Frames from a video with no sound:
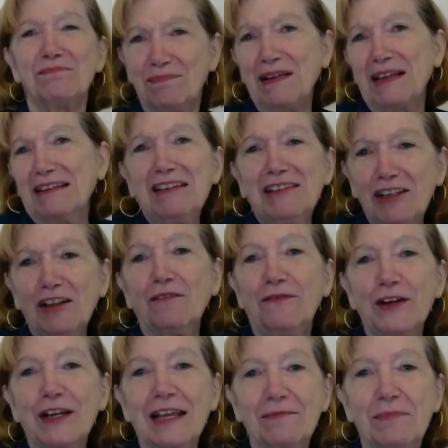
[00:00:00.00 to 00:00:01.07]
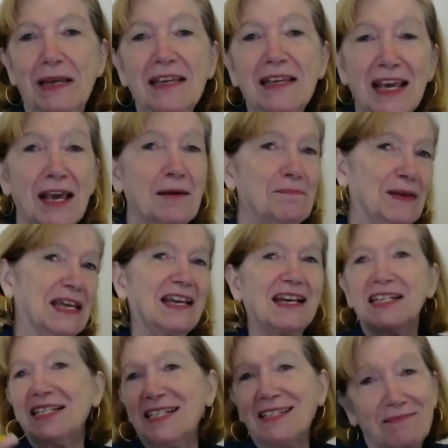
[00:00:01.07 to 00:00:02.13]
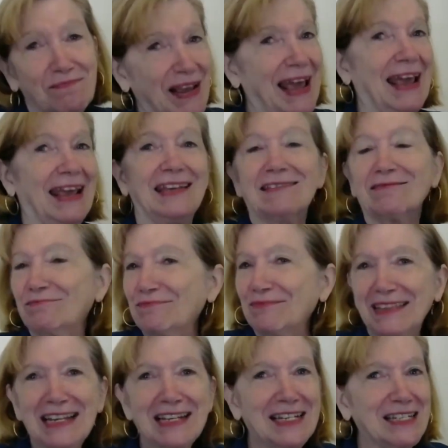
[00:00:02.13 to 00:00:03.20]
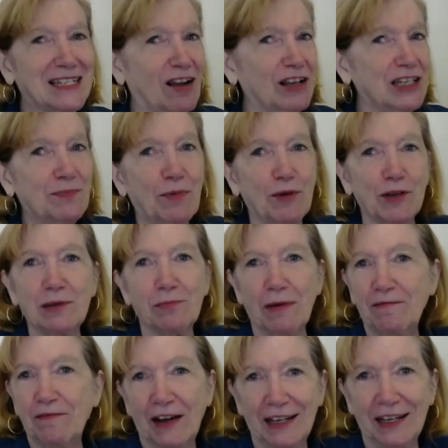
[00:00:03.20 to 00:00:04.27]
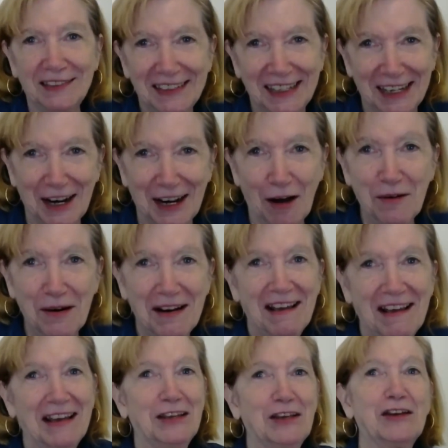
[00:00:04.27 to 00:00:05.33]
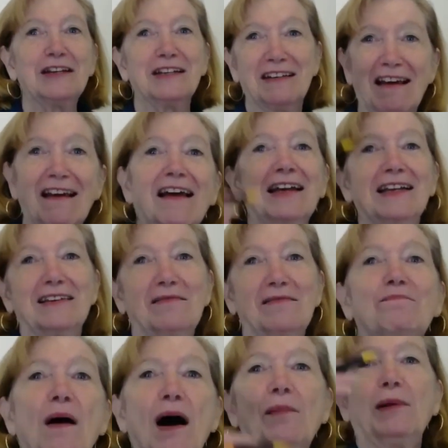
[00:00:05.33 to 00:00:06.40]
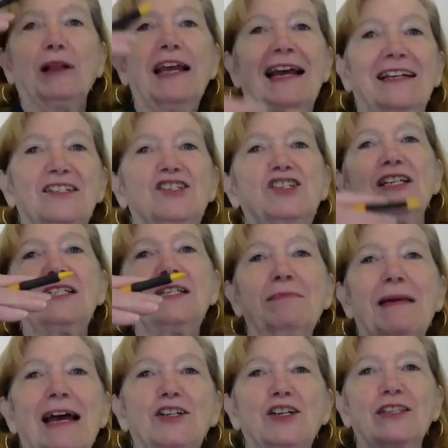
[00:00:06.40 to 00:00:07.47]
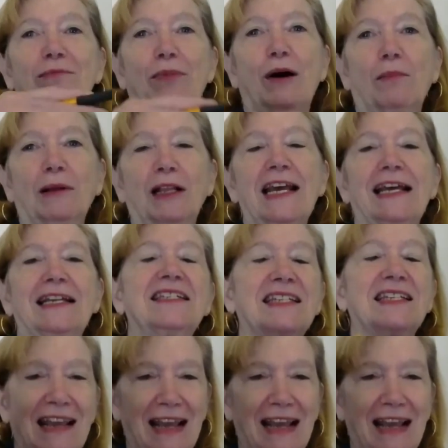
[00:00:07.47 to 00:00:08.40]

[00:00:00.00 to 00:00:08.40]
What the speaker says: But you'll forgive me because, hey, this is all supposed to be fun. You know, you can, bobbleheads, just imagine the bobbleheads.